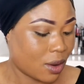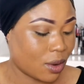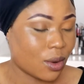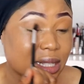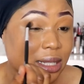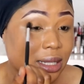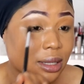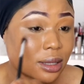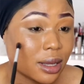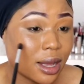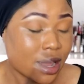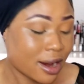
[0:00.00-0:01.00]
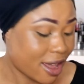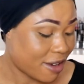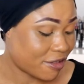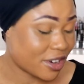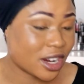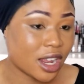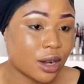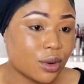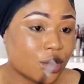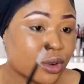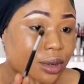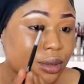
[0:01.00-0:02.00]
it's an everyday
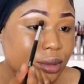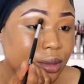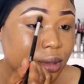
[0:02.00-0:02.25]
look,